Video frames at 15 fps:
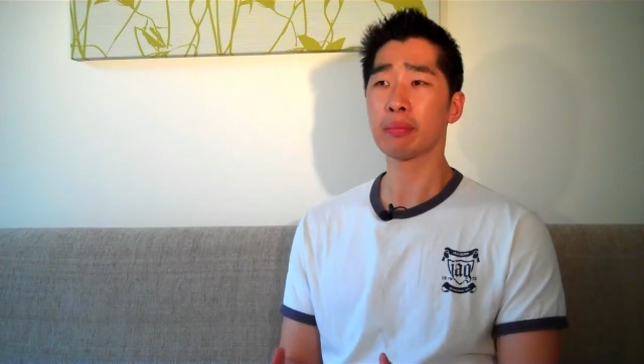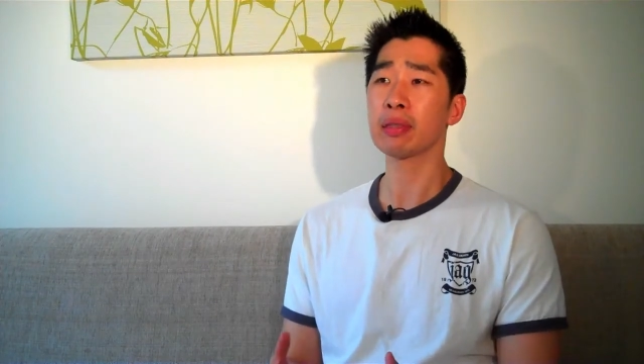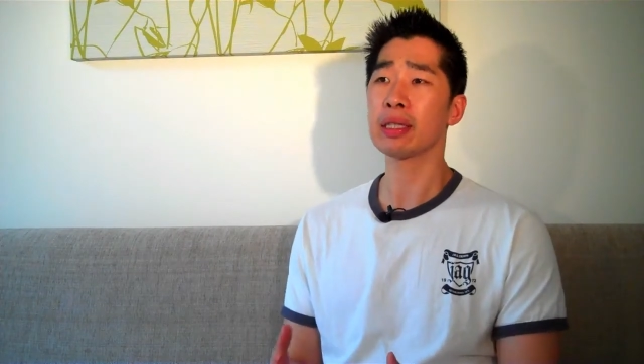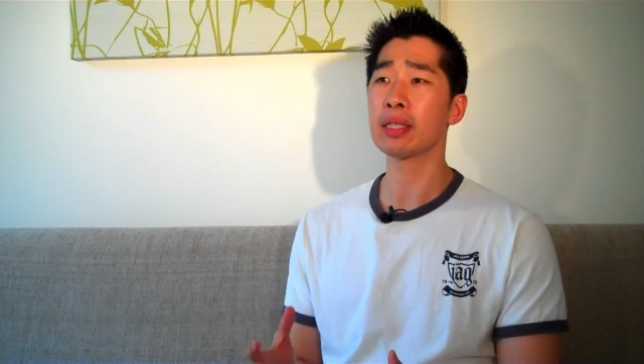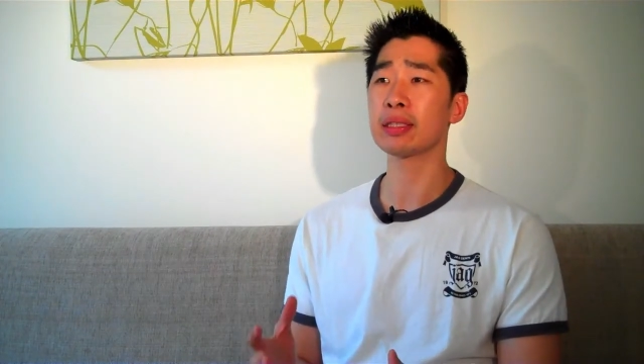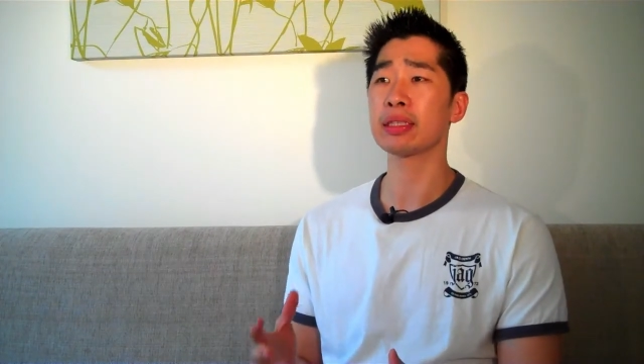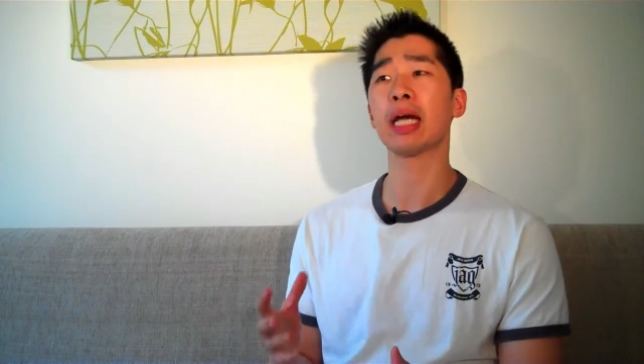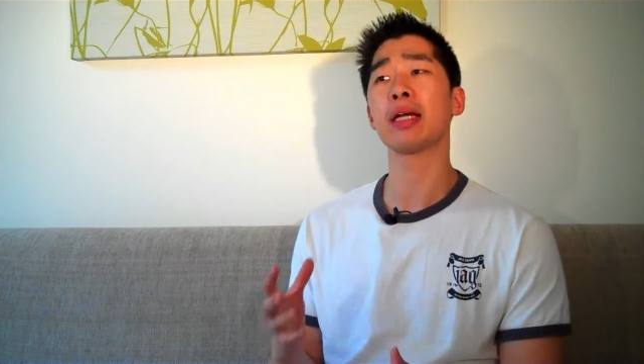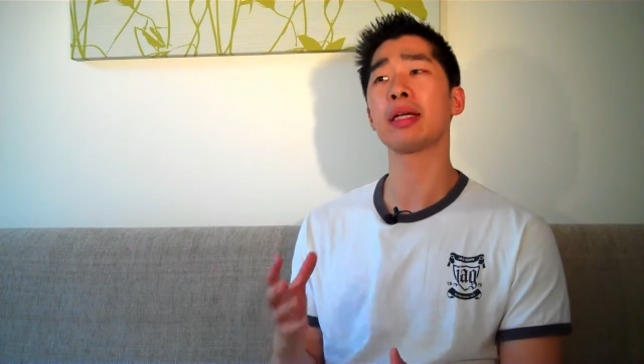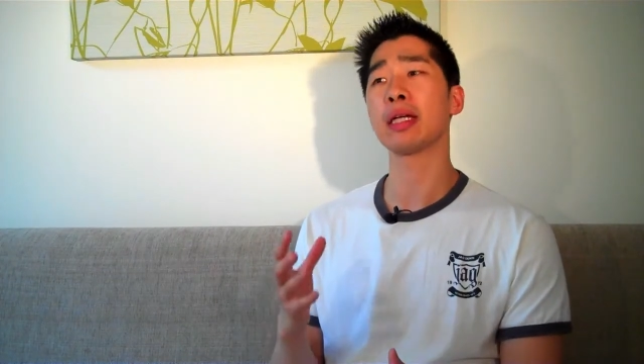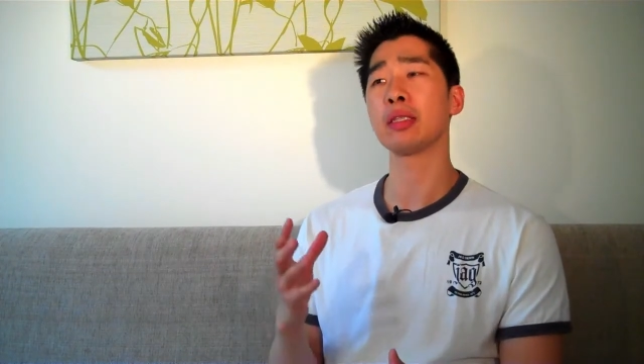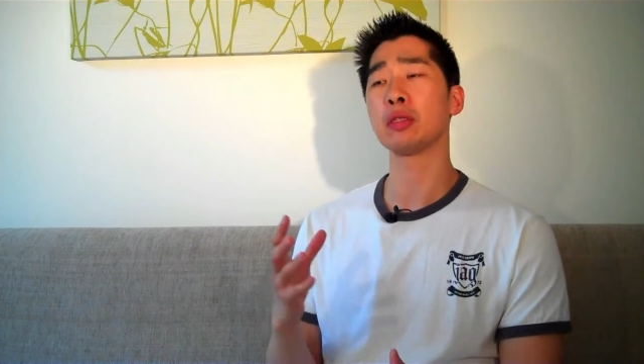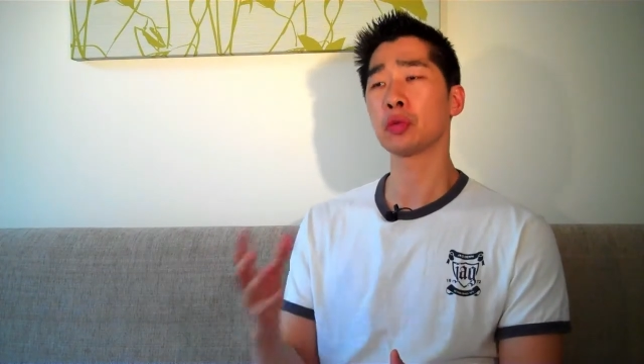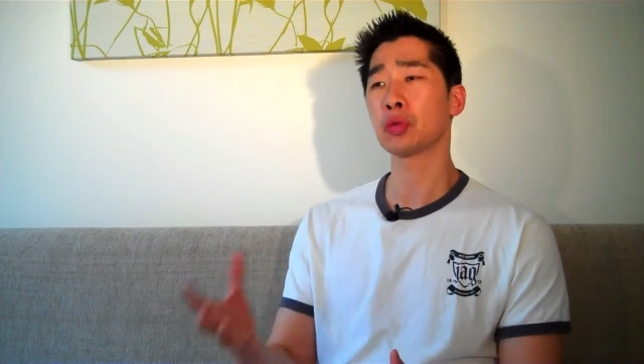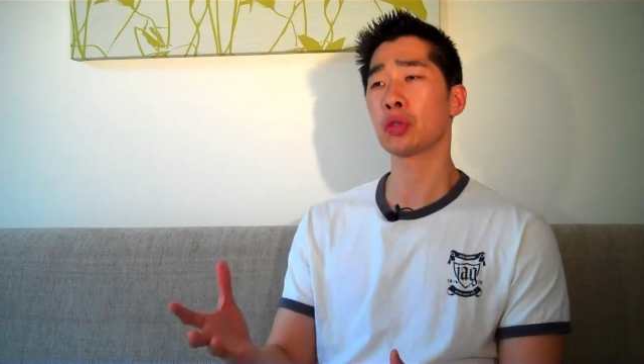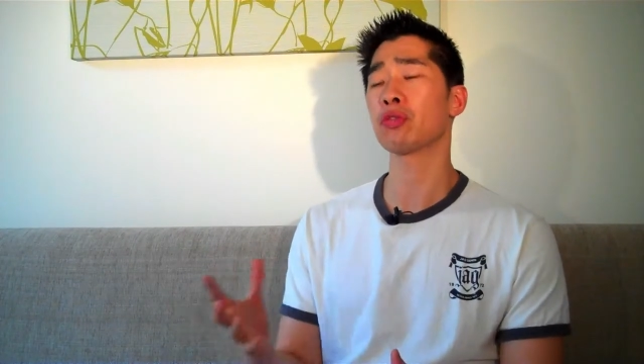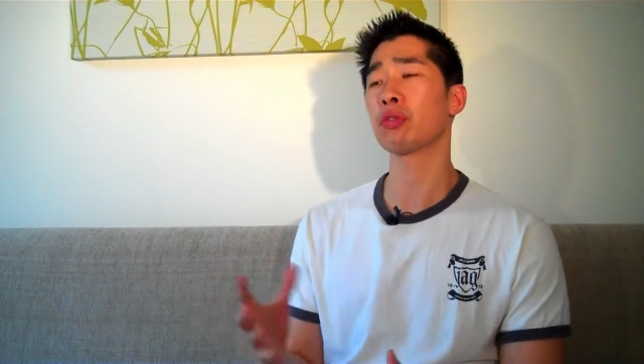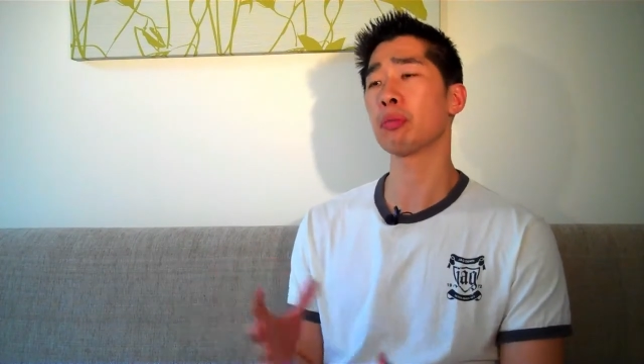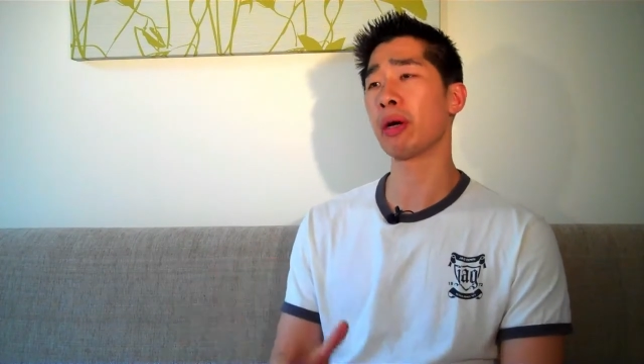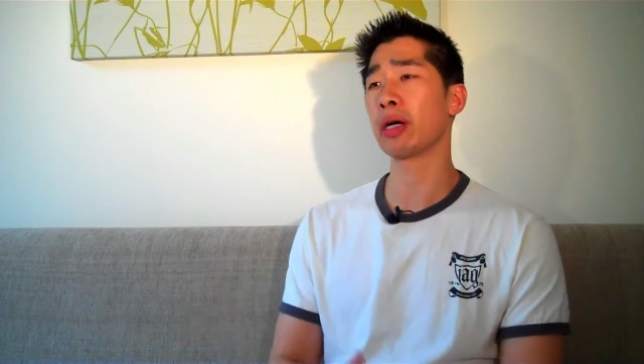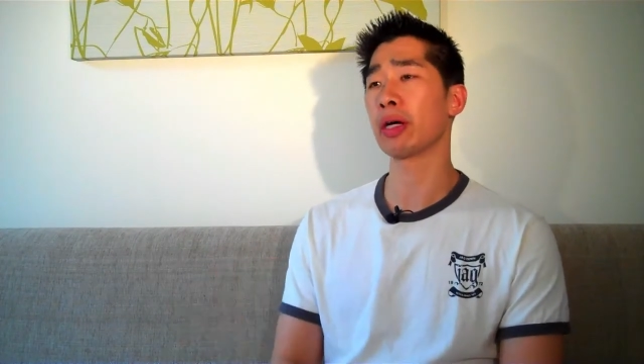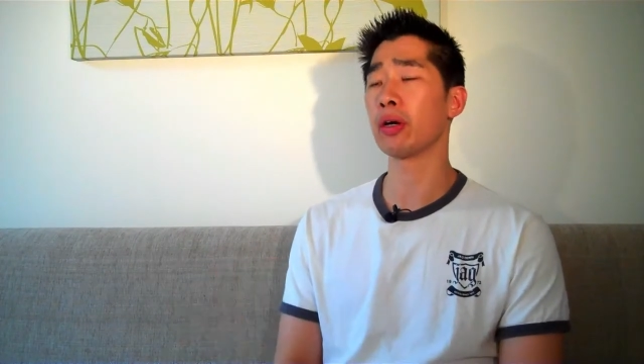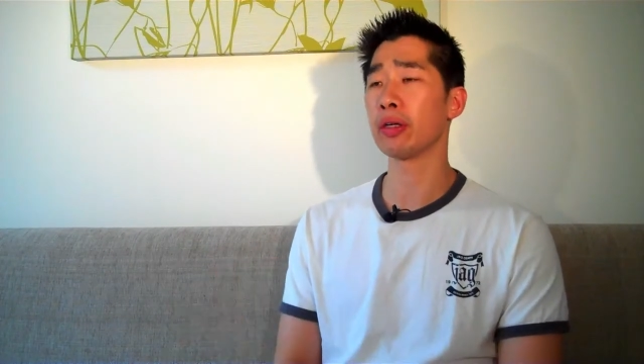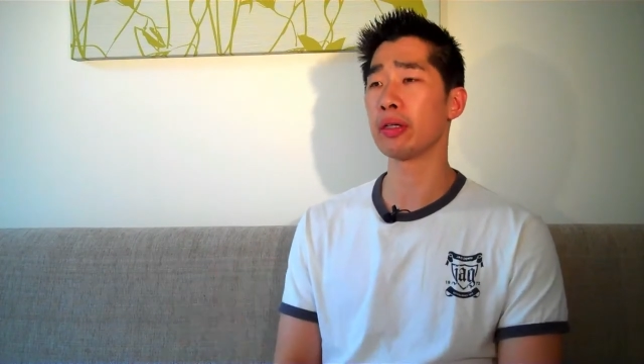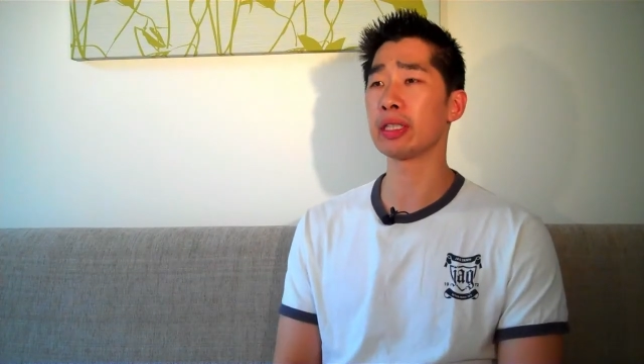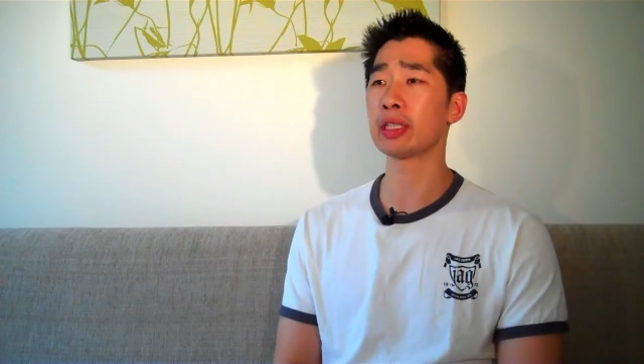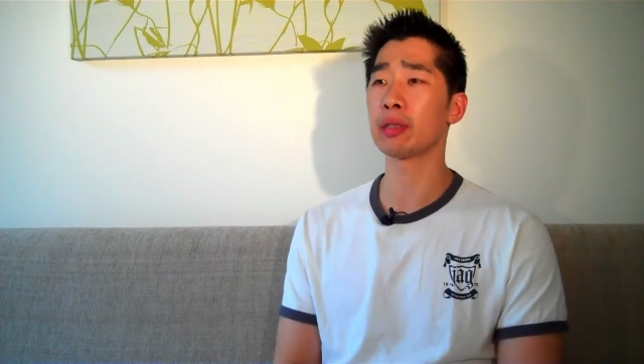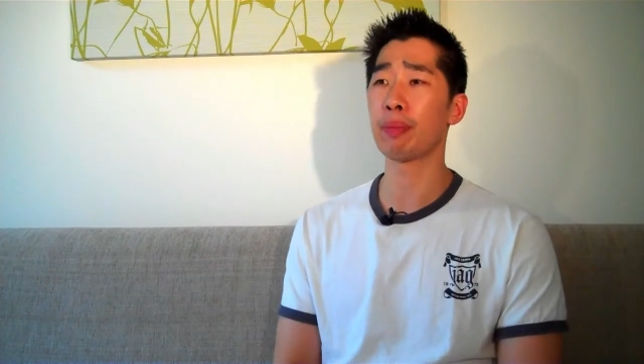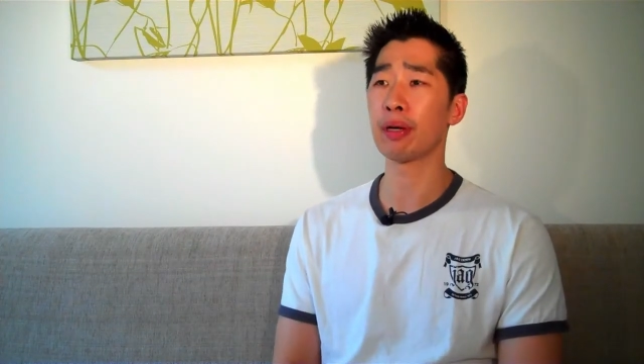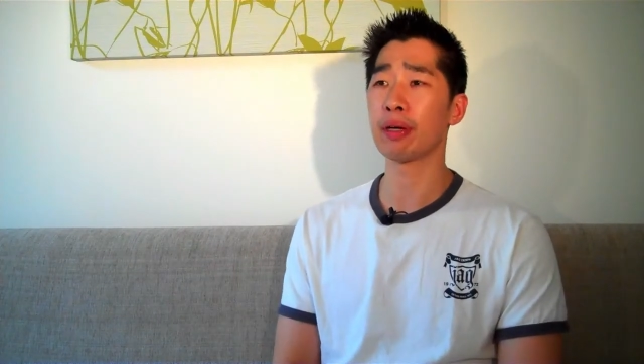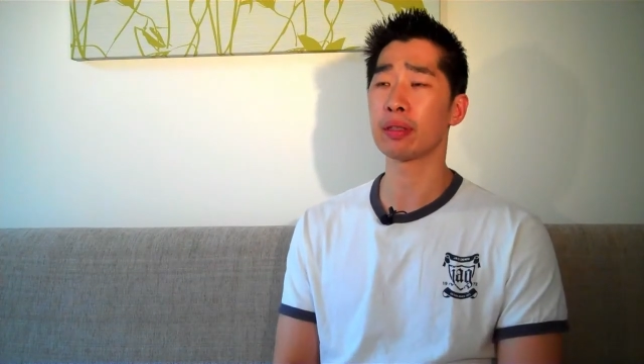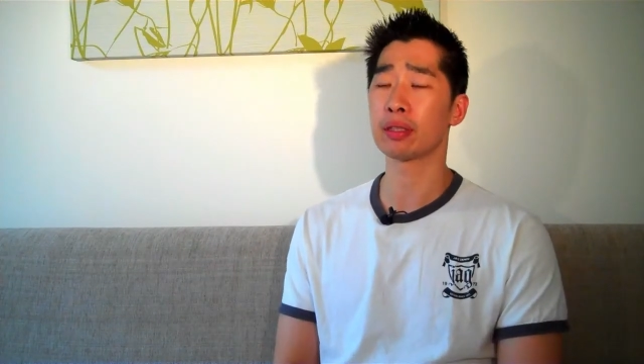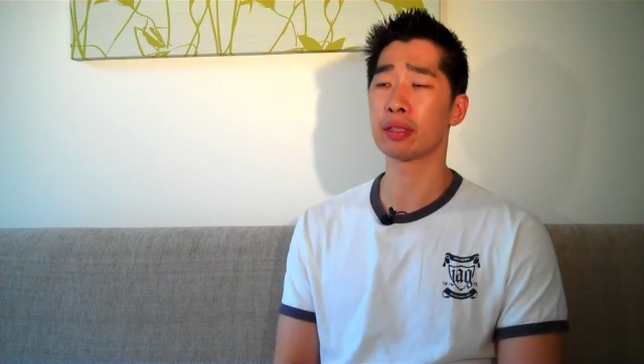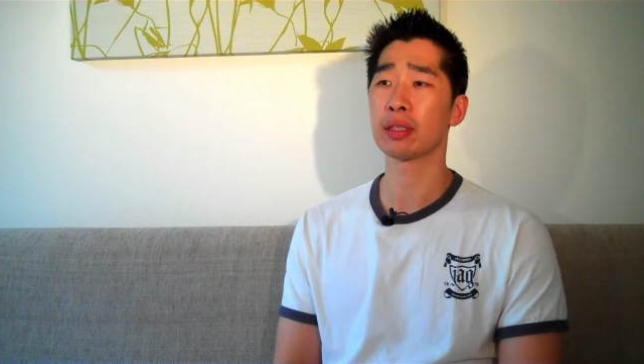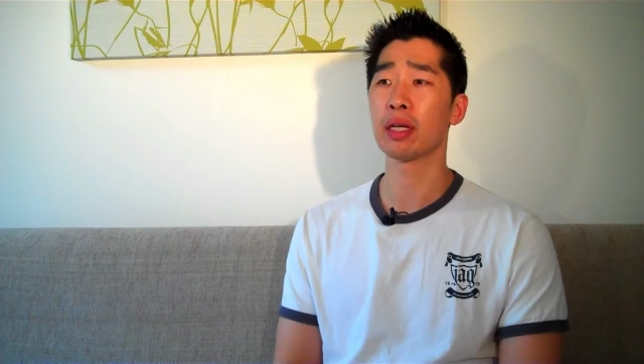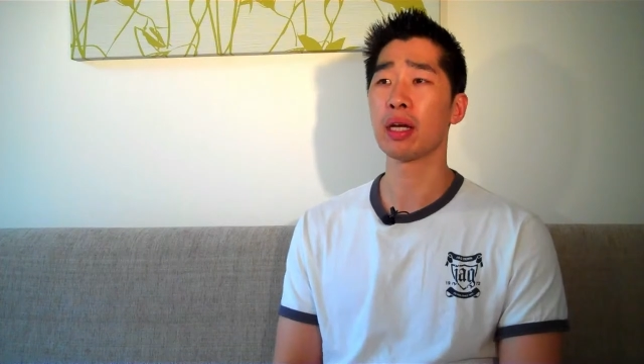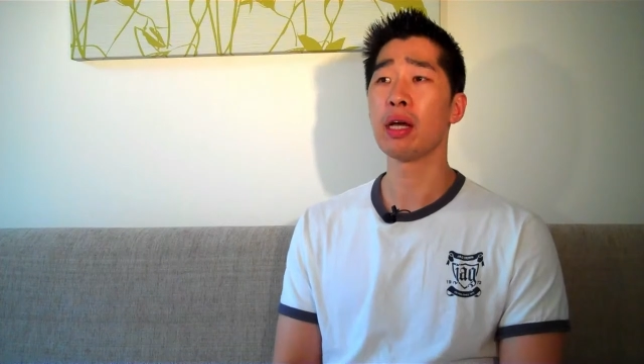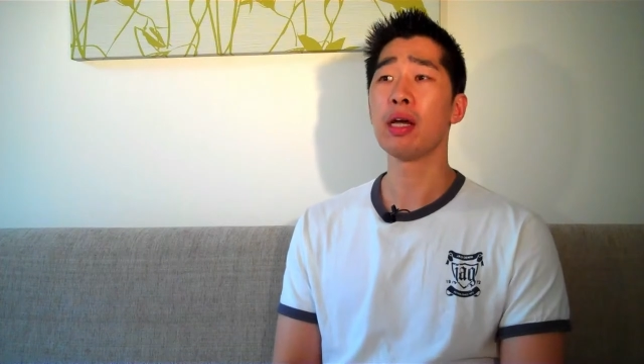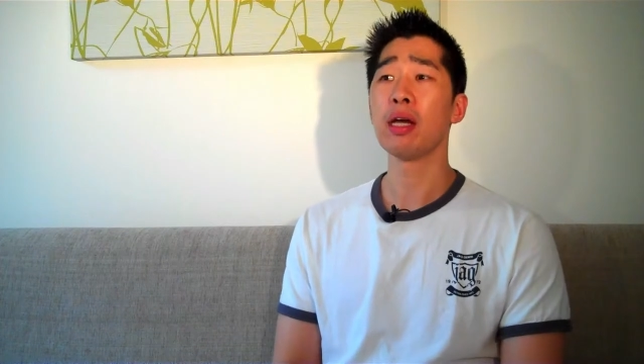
I'm going to take and draw from my own experience.